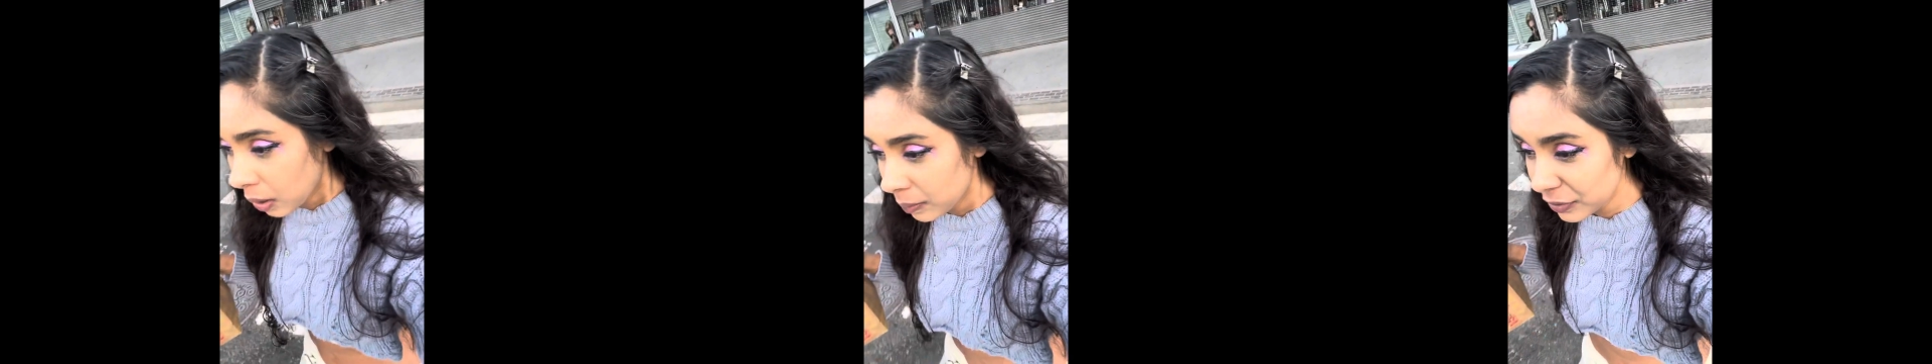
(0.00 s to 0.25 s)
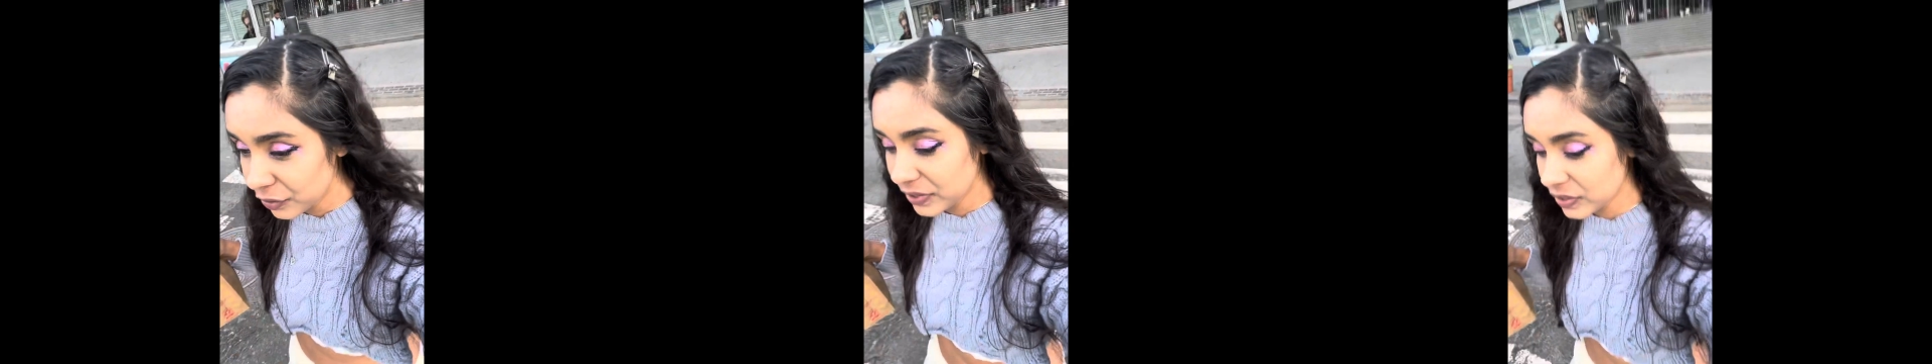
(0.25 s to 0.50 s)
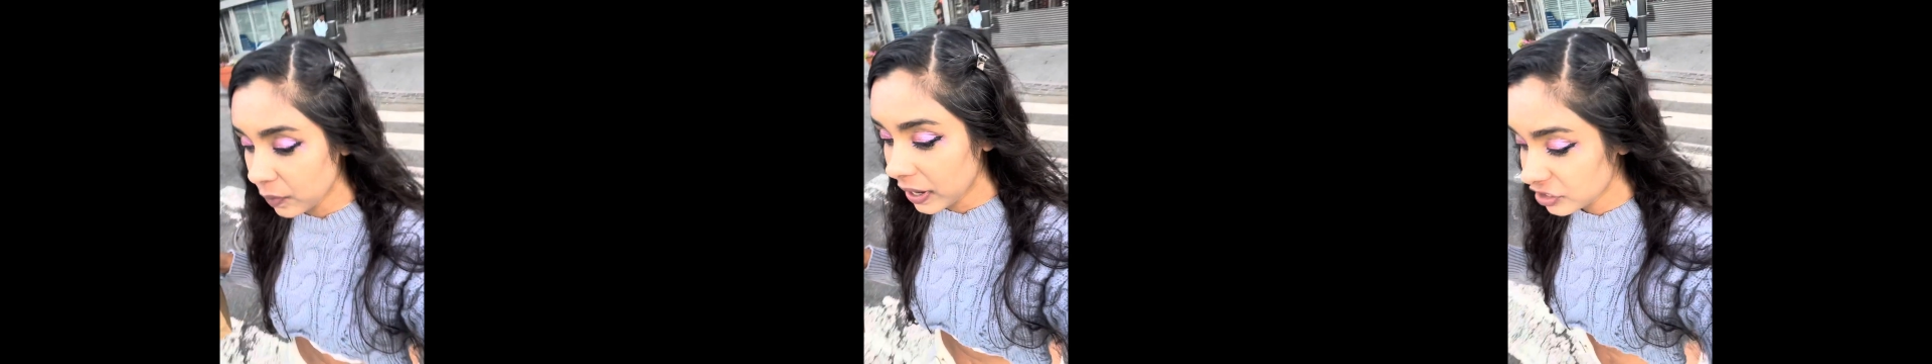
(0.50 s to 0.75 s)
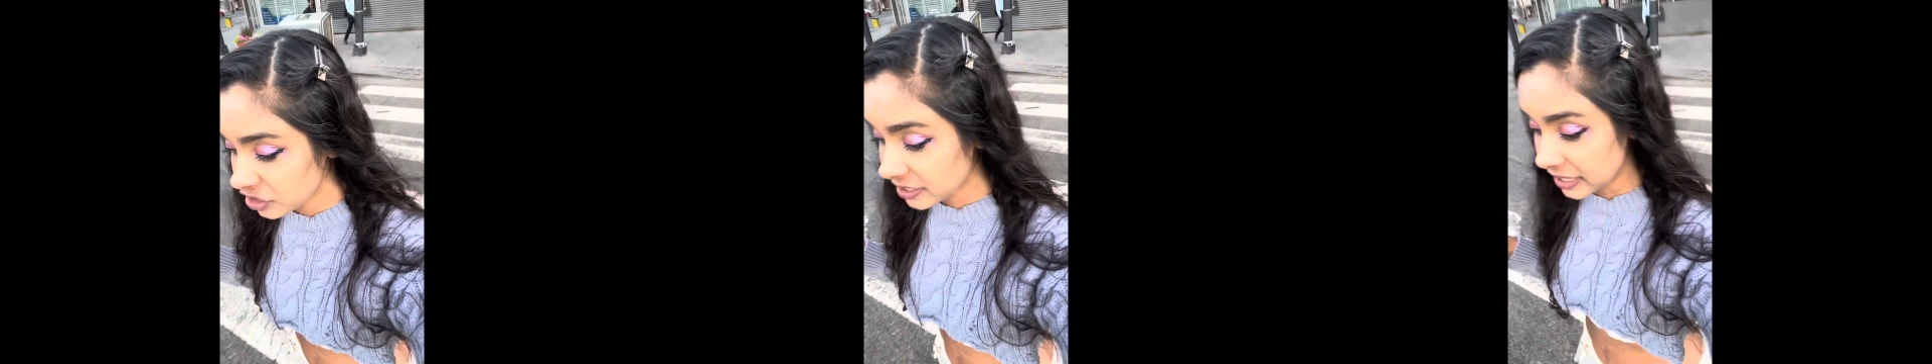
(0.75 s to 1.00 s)
but the reason why
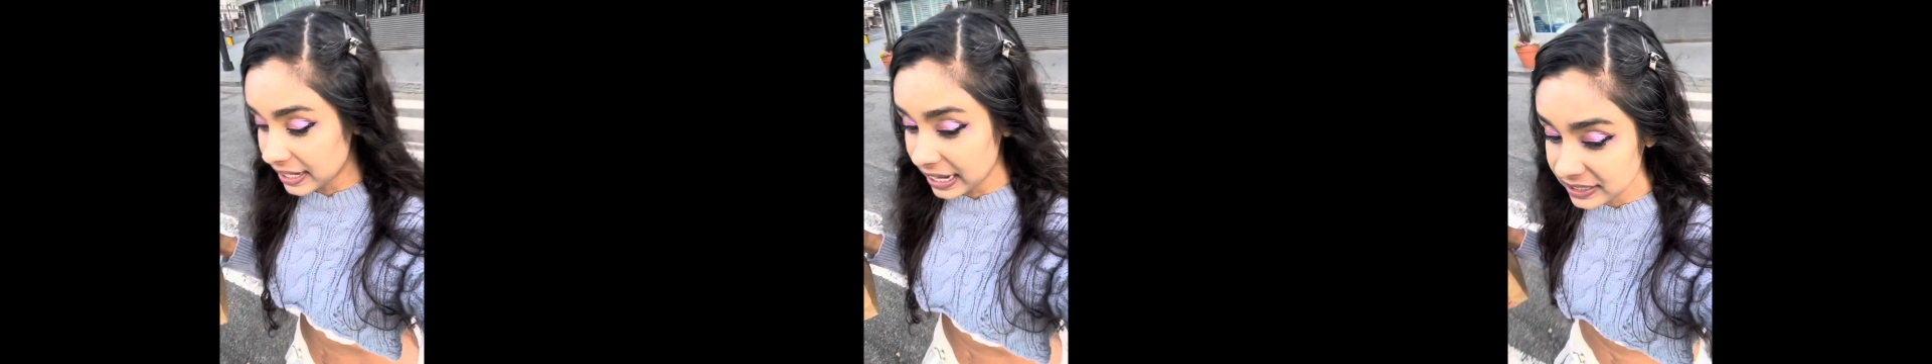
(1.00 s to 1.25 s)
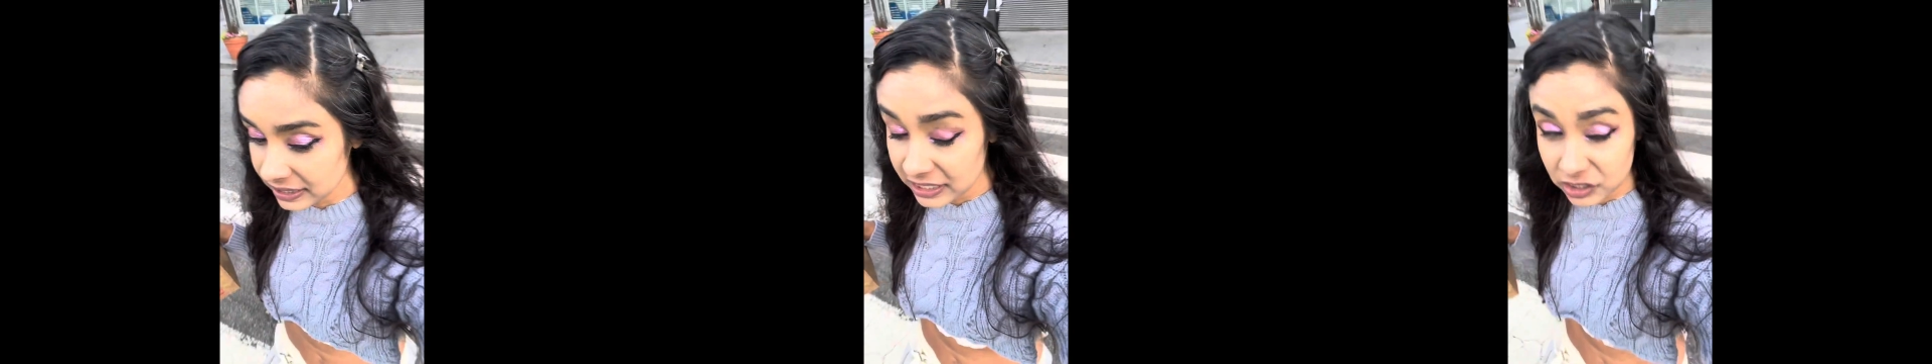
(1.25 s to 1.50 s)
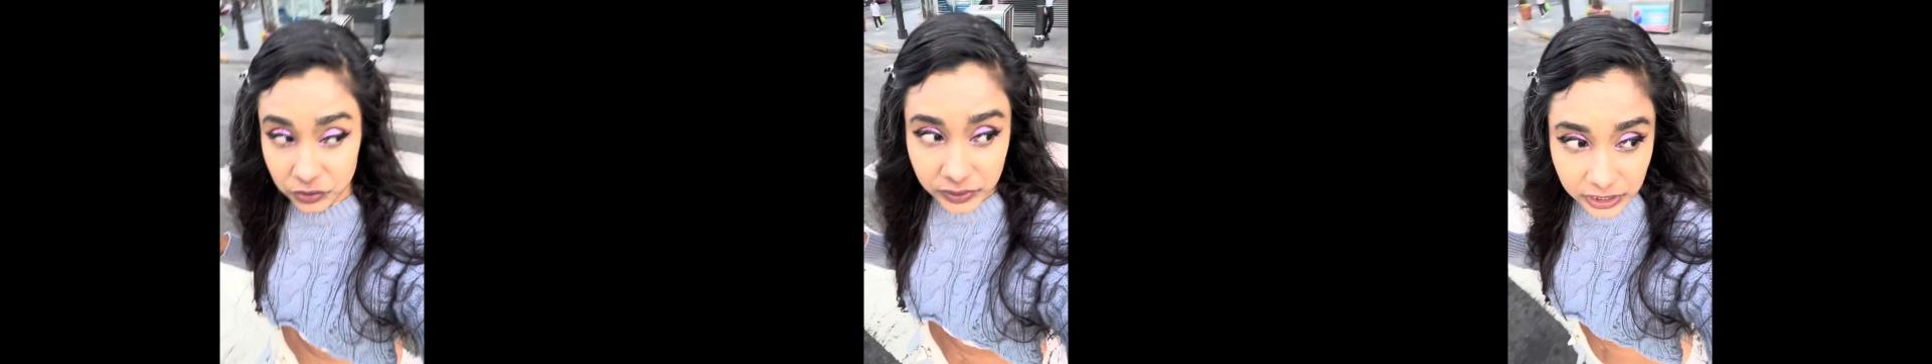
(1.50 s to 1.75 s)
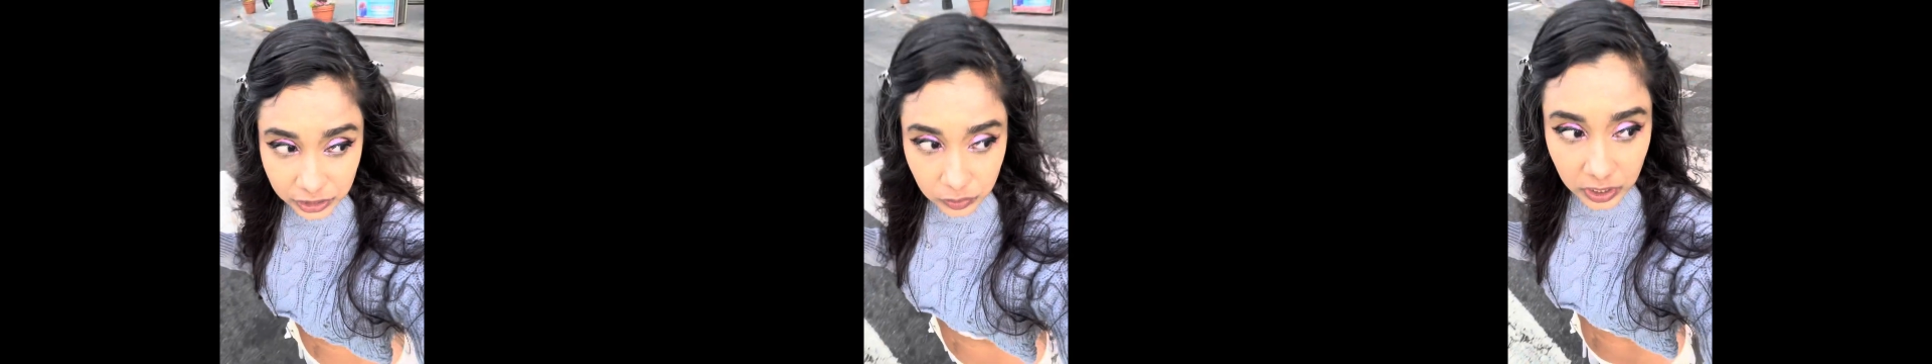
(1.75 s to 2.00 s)
she said to ask that is a really
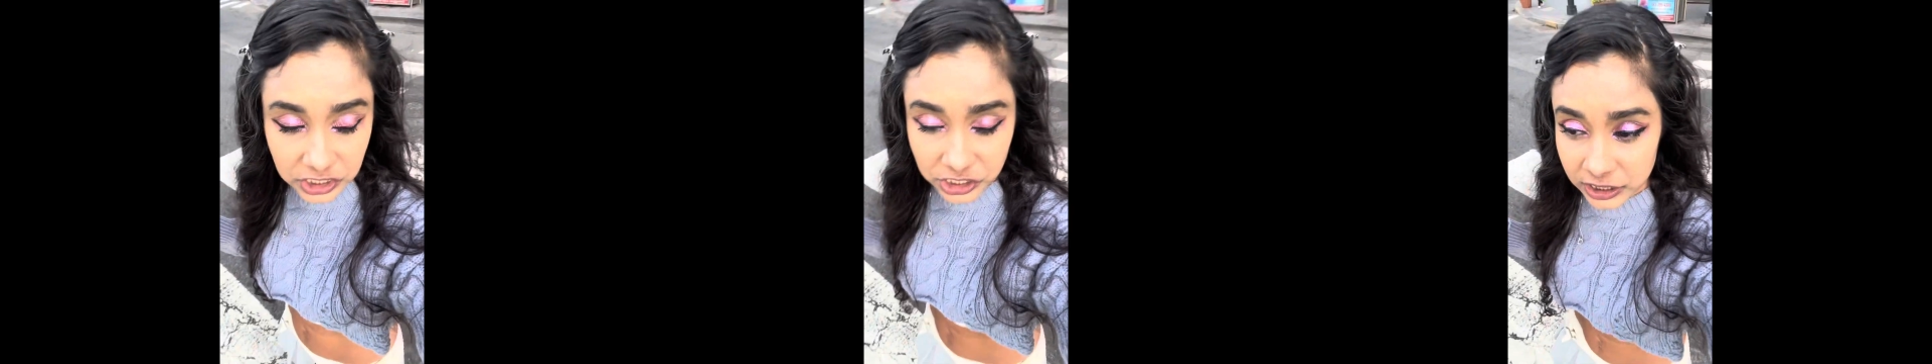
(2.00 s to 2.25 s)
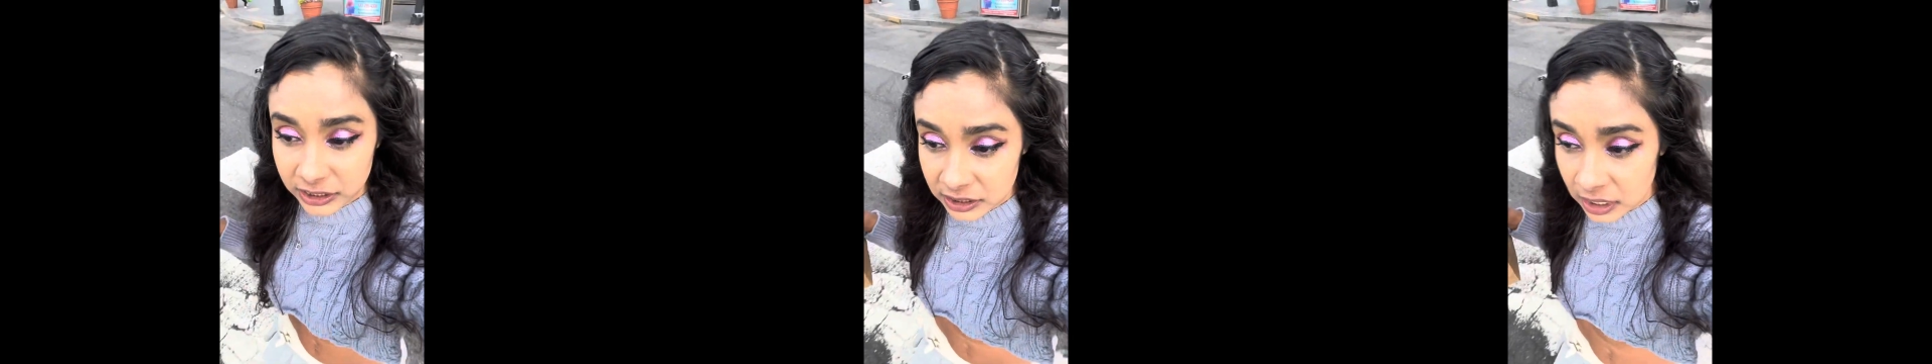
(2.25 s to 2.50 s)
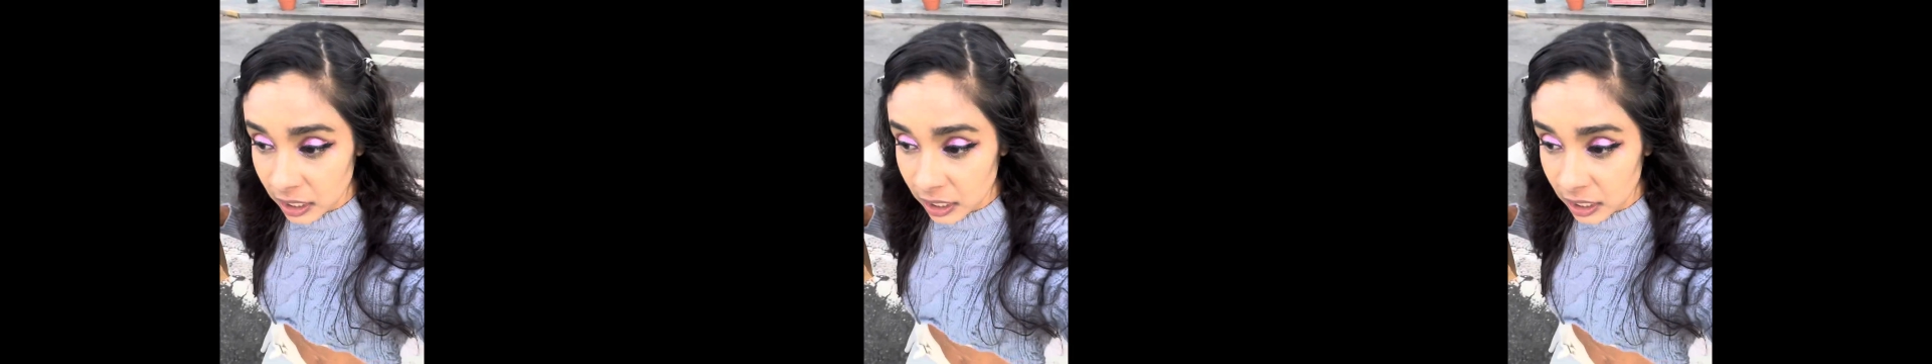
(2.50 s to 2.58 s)
good question.